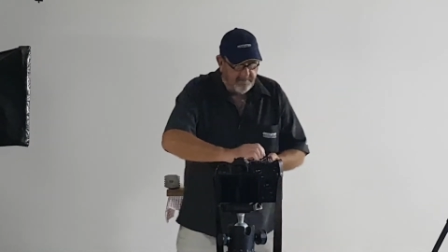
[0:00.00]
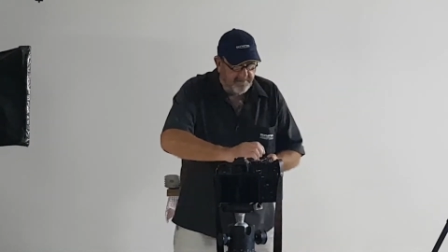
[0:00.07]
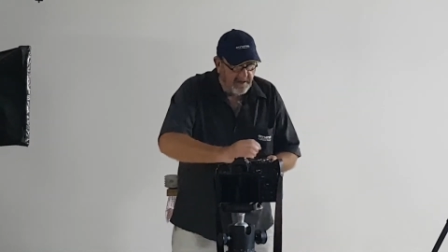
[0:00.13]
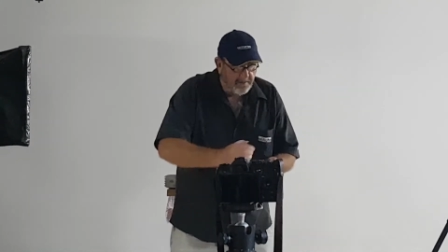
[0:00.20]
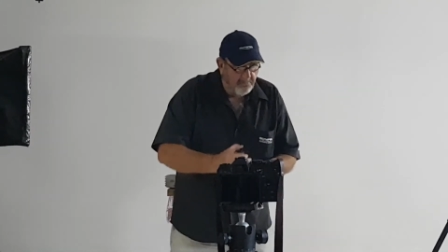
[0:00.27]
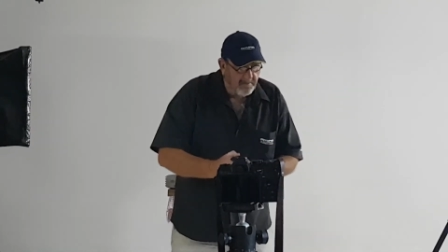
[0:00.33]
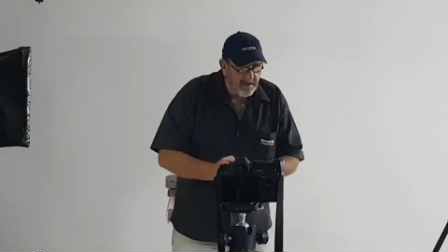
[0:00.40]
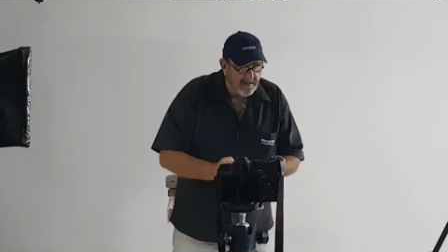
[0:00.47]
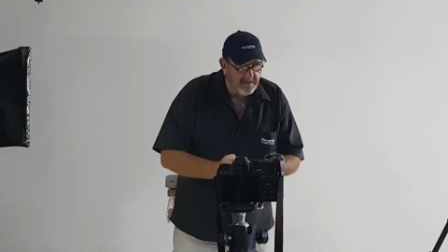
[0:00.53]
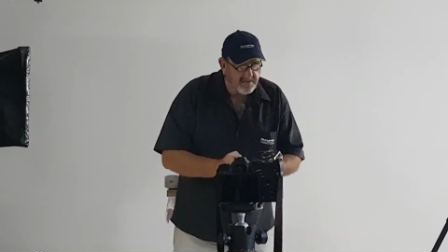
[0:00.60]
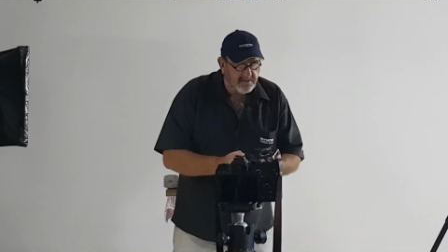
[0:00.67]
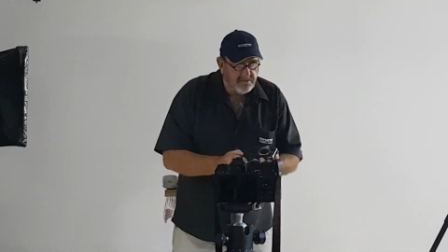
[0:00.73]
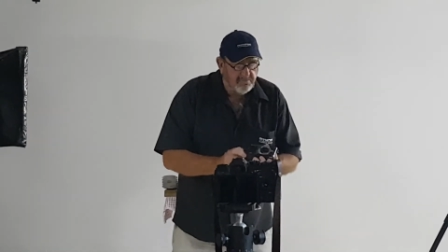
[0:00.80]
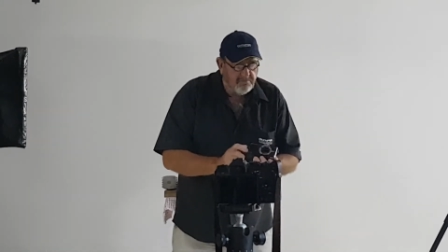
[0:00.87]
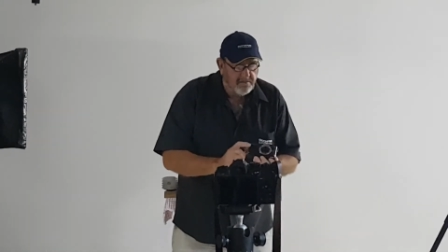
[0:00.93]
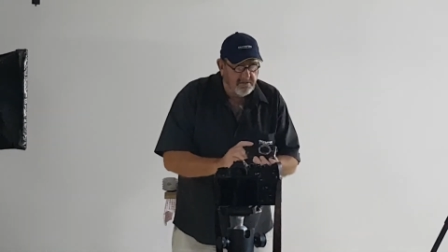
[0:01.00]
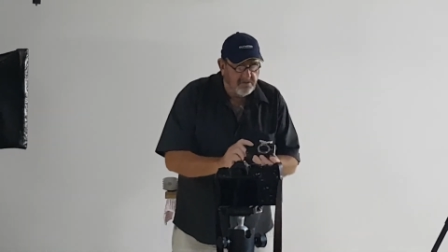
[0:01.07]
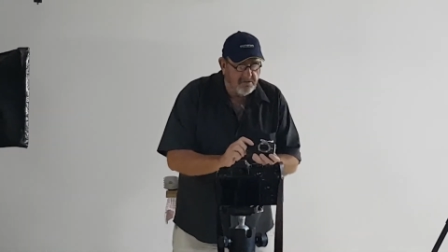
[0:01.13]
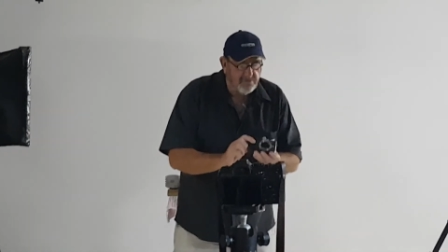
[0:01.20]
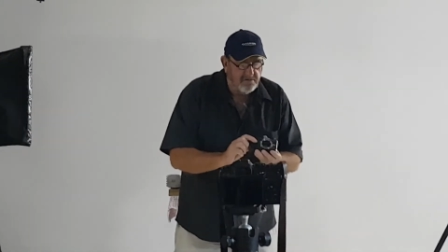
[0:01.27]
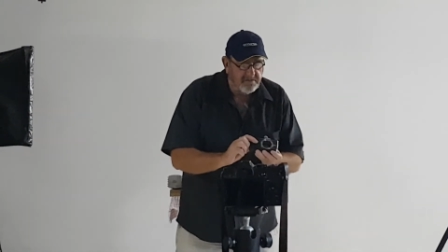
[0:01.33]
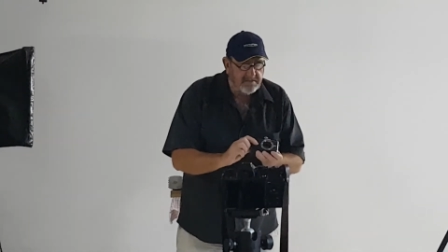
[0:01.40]
they managed to
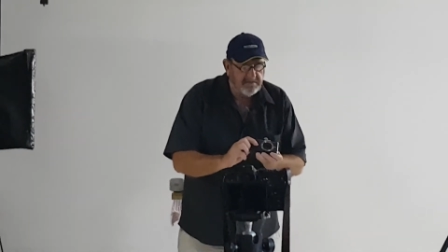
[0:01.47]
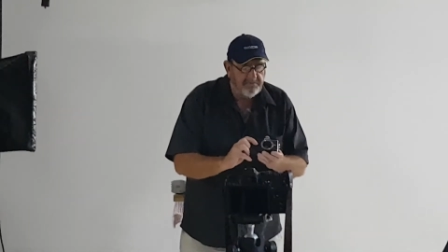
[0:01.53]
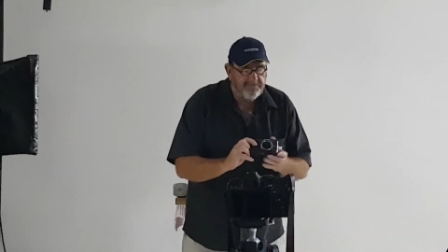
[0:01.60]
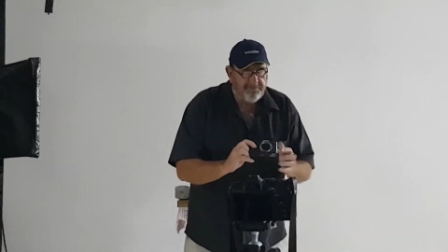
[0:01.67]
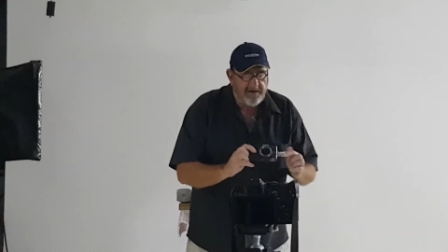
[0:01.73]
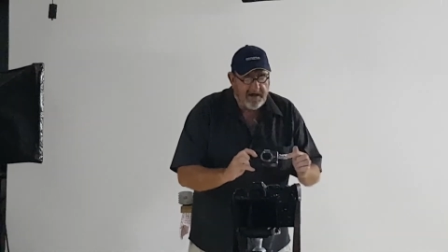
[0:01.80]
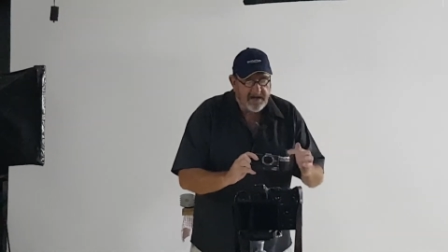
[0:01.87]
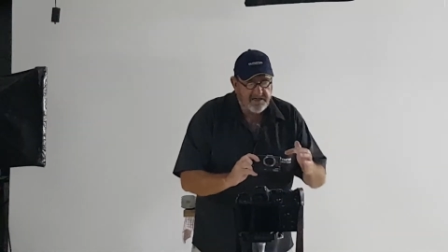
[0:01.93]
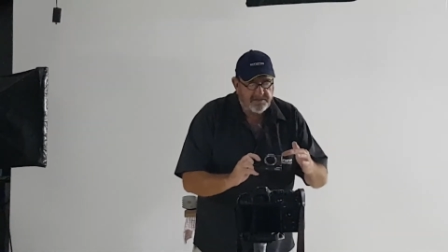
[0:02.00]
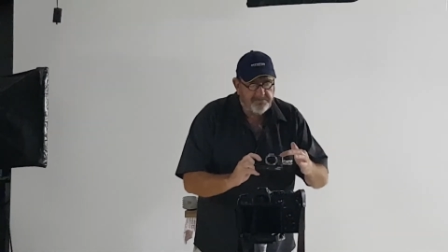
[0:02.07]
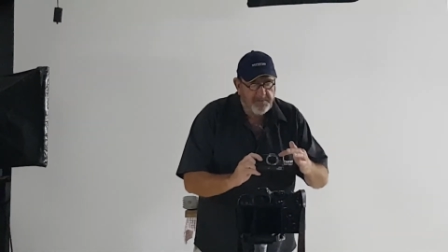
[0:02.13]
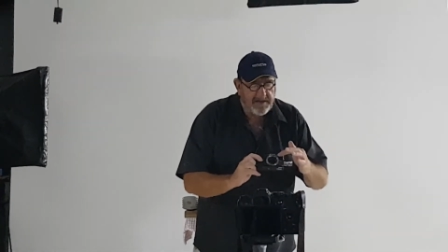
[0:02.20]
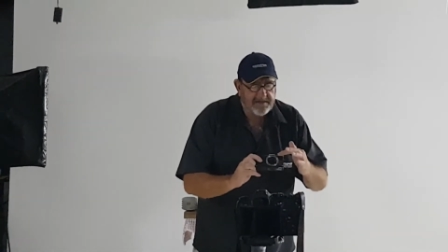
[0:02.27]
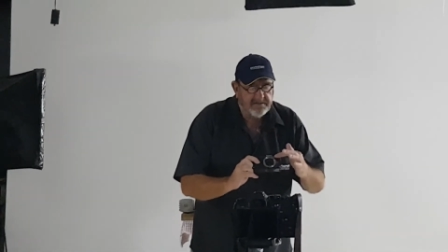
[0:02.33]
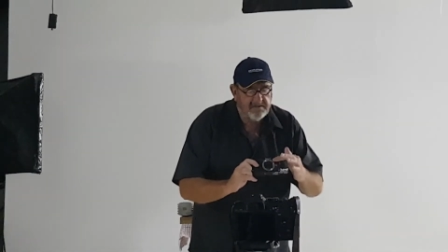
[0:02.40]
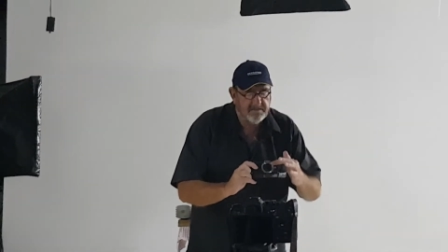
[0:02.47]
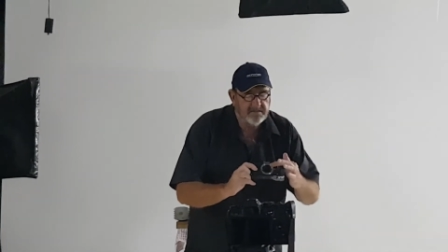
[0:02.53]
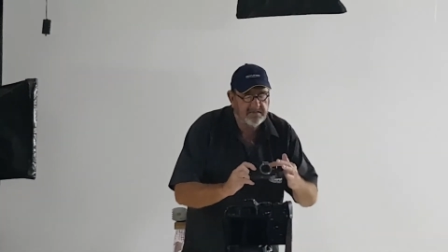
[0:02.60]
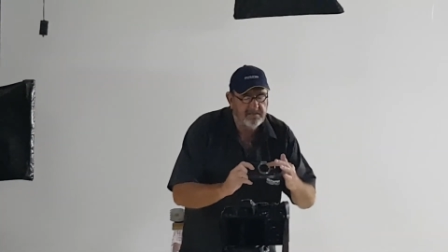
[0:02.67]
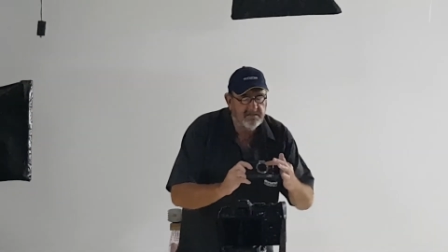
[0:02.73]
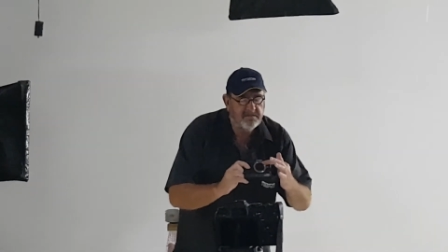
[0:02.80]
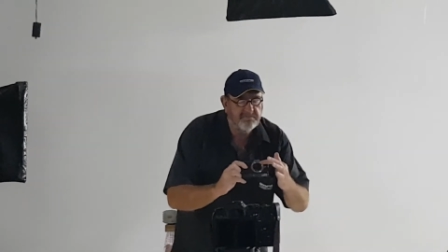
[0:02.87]
reduce the flange back
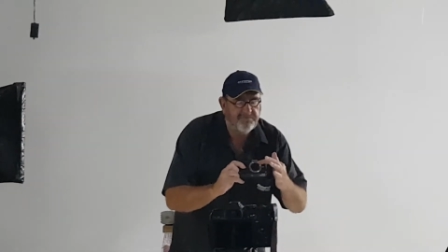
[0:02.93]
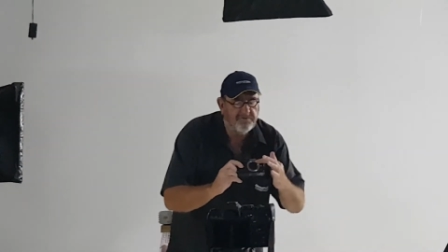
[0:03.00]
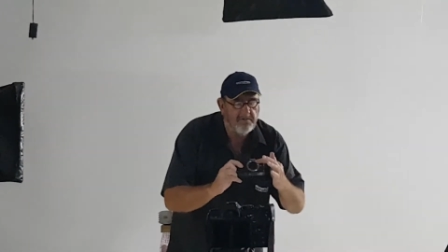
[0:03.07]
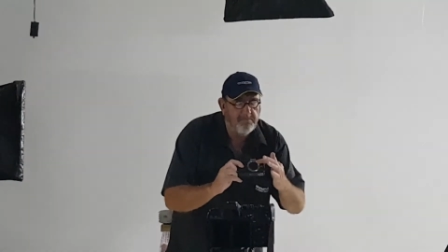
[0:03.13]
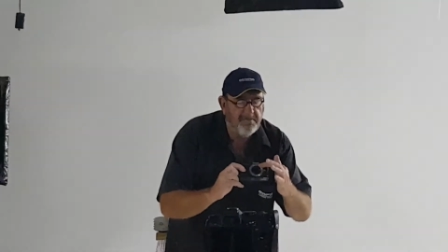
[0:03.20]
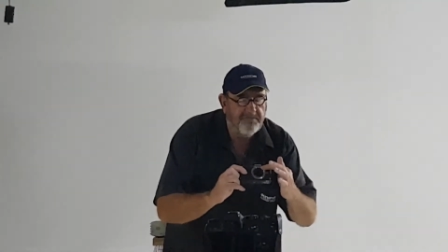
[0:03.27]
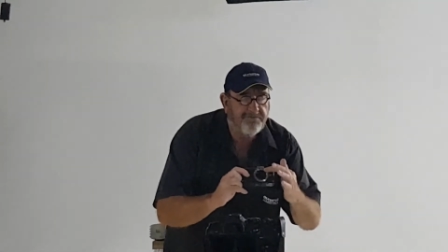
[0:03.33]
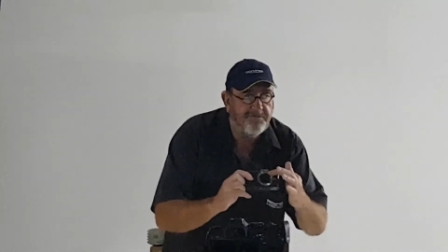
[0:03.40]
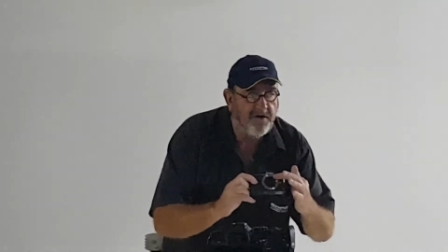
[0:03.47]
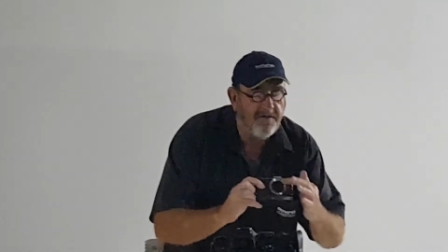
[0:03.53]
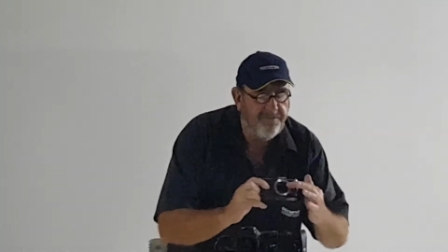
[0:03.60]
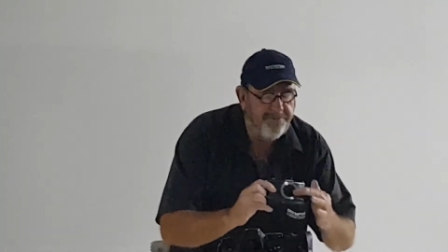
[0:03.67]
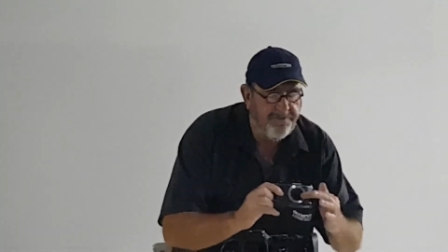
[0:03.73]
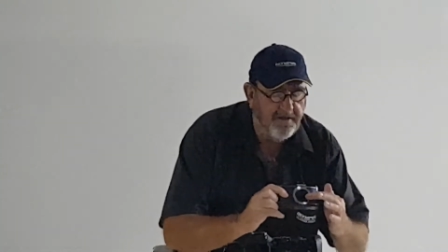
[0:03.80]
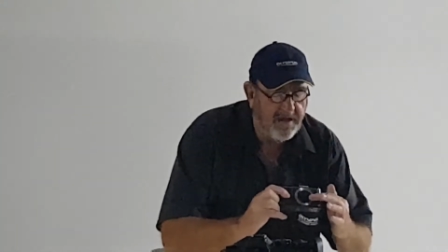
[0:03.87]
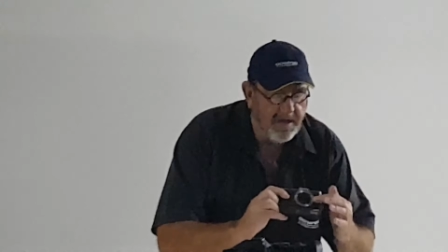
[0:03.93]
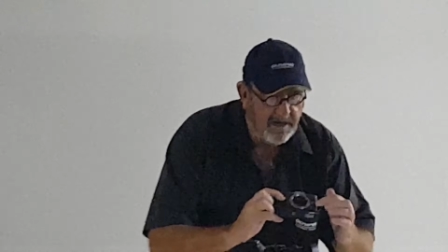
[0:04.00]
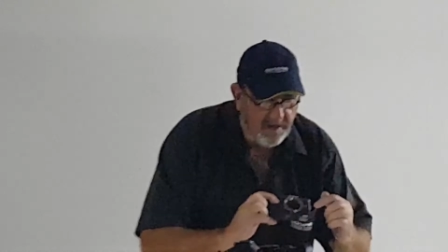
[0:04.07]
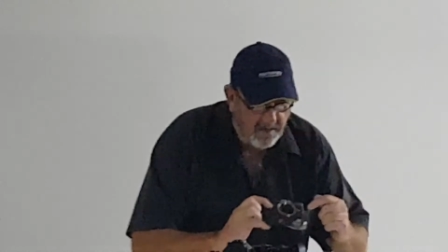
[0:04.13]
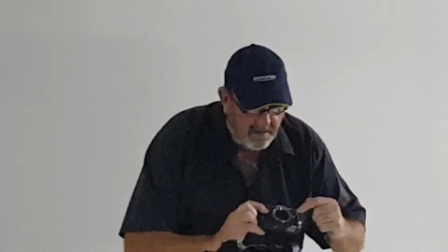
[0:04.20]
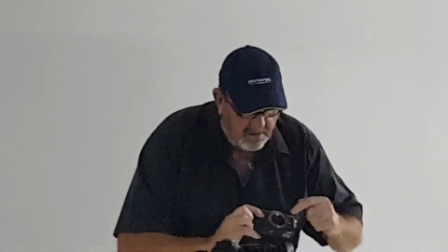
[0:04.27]
distance from the front there